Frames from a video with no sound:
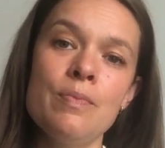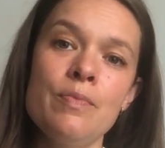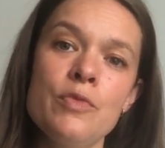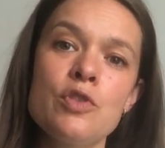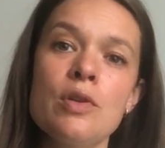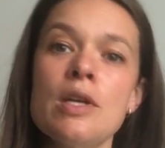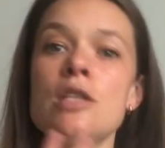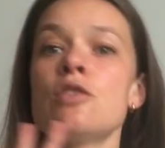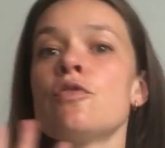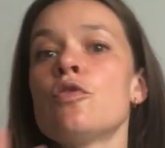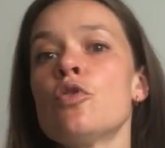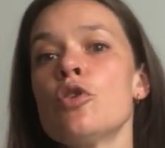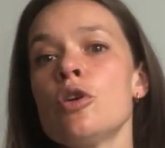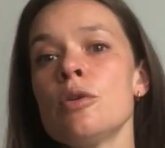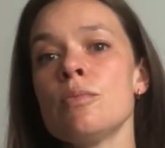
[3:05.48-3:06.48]

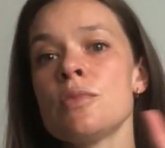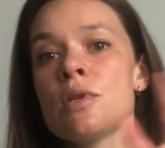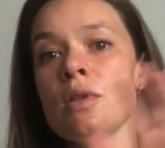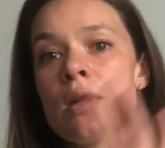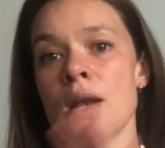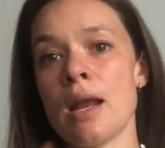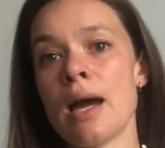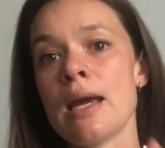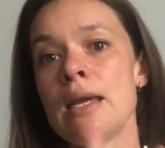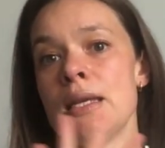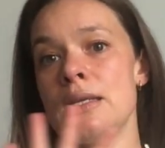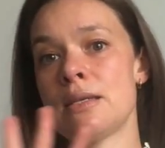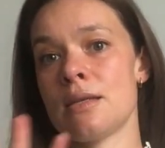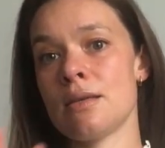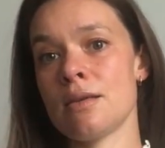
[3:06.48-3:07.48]
transforms the
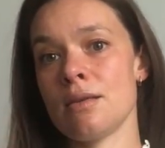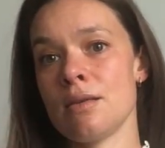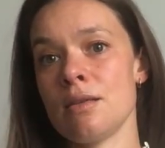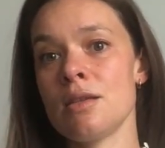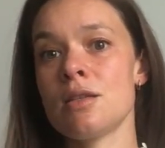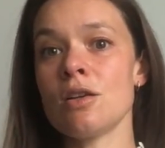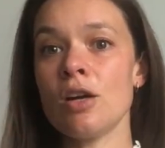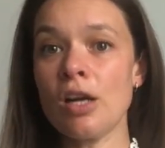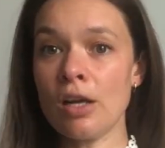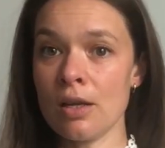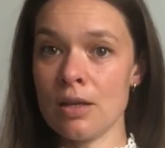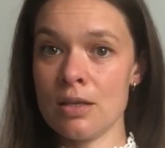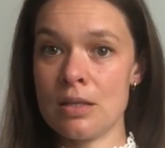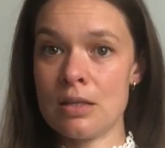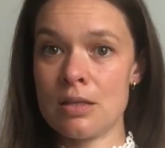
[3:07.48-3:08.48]
night, the
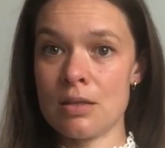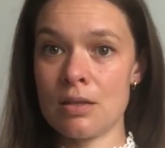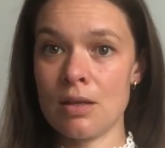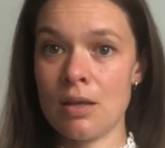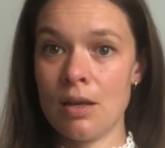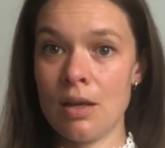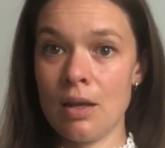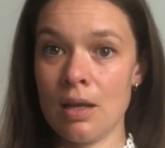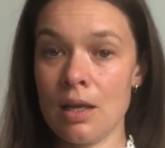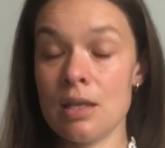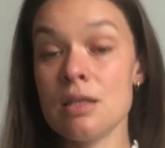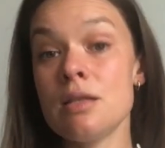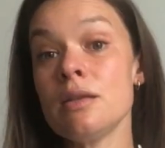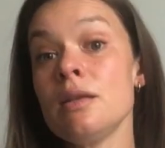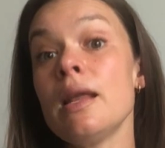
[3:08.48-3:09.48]
darkness,
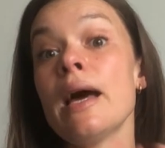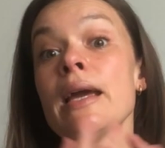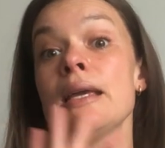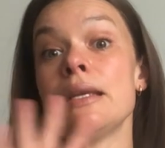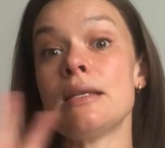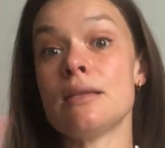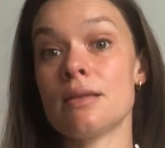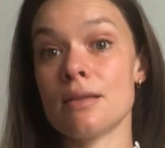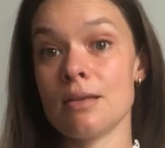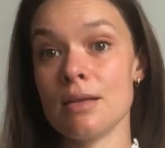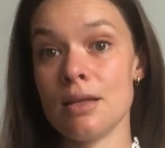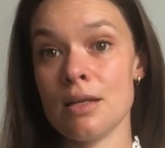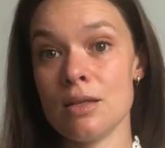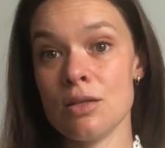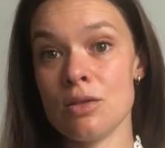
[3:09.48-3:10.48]
into light,
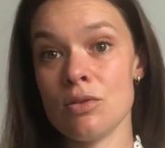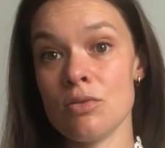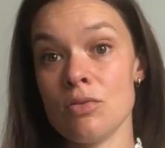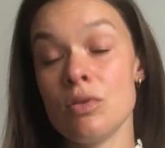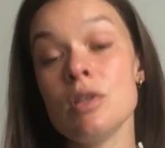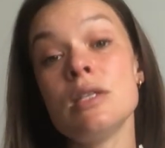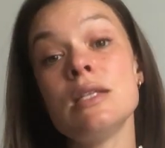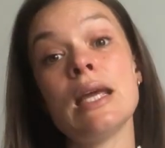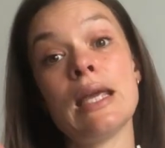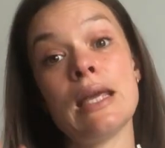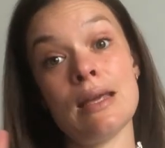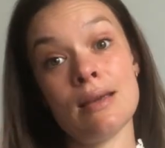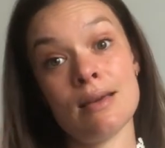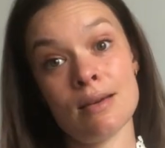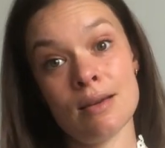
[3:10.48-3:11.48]
into the
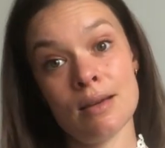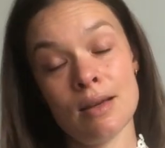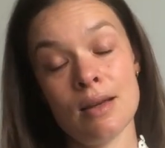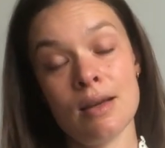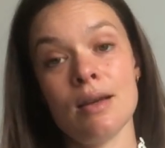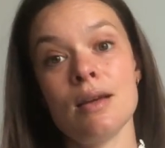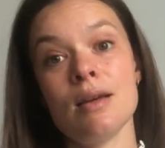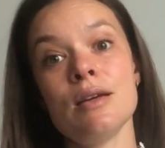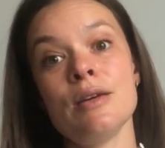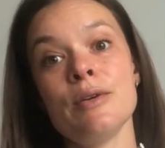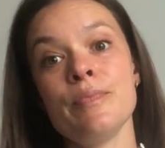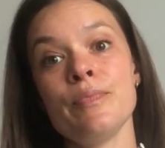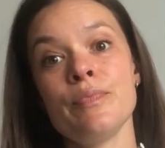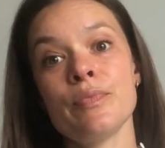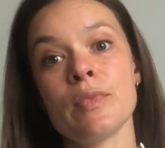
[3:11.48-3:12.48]
day.
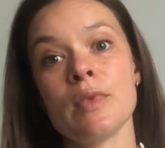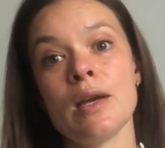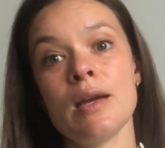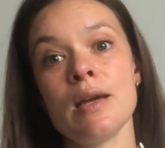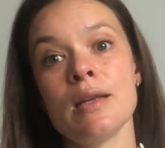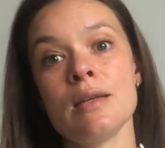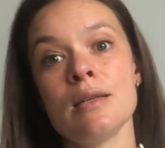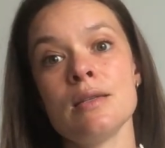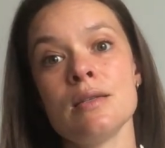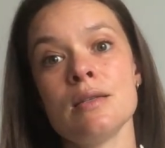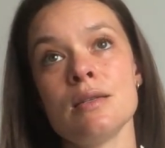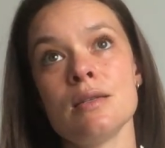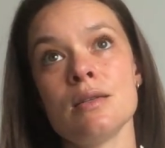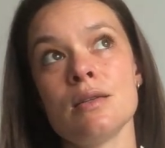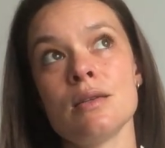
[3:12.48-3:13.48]
And
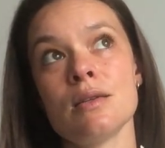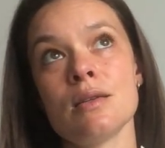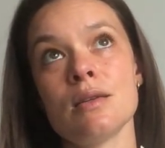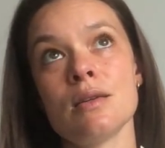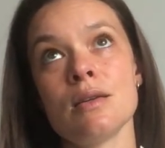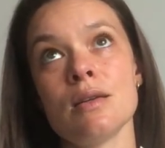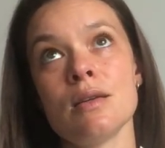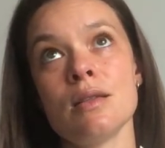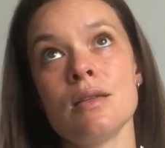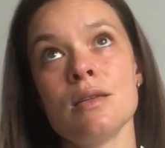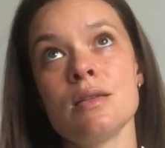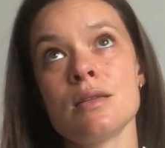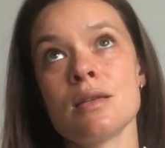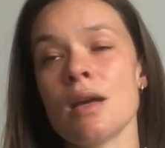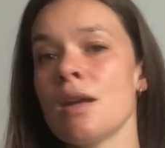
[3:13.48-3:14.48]

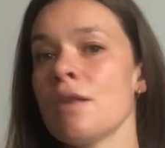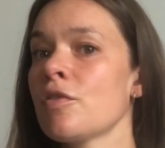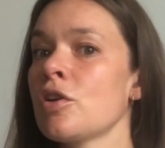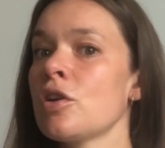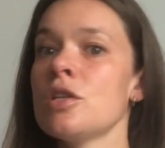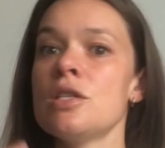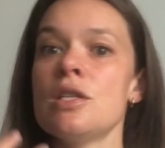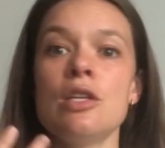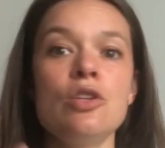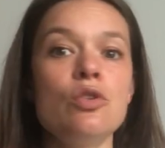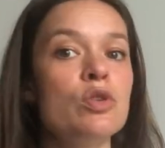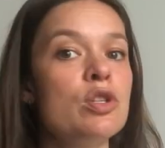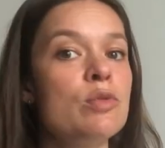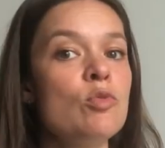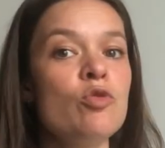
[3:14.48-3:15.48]
this kind of
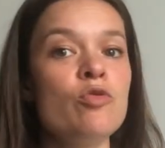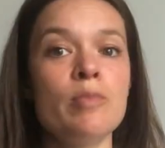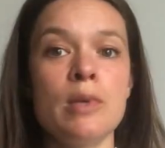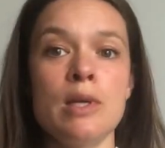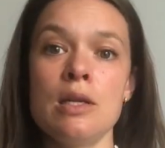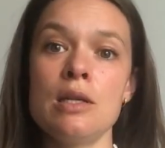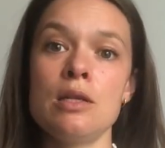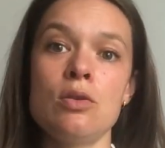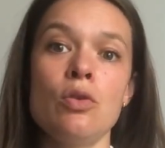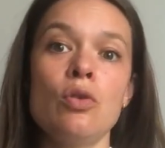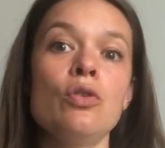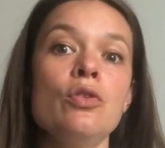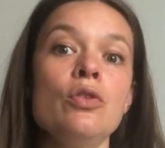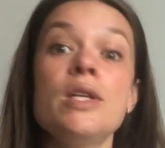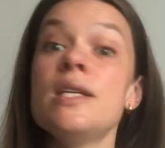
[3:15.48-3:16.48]
continuous movement is
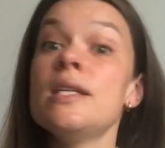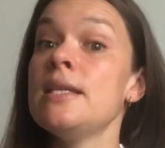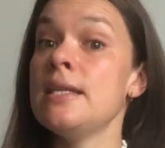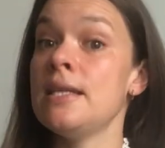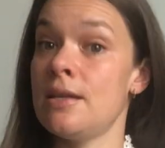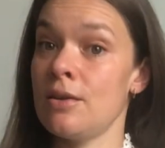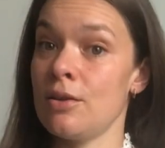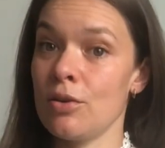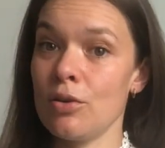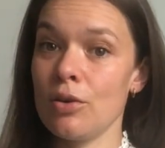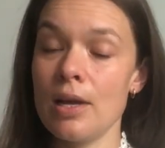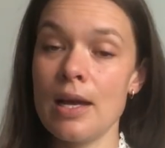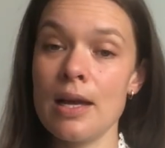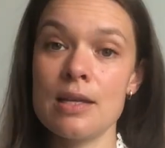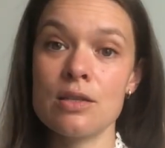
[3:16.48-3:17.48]
her deed
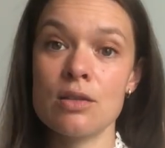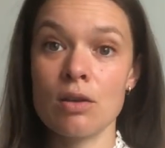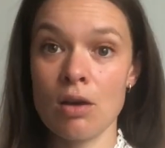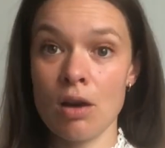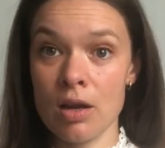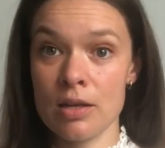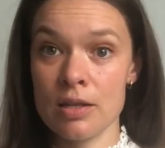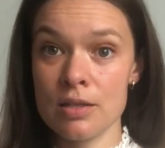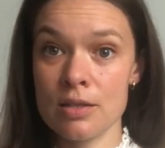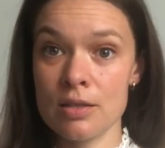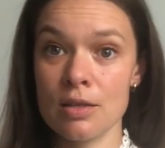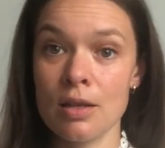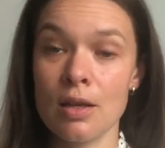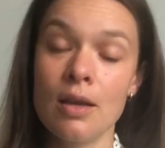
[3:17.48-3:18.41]
as a goddess.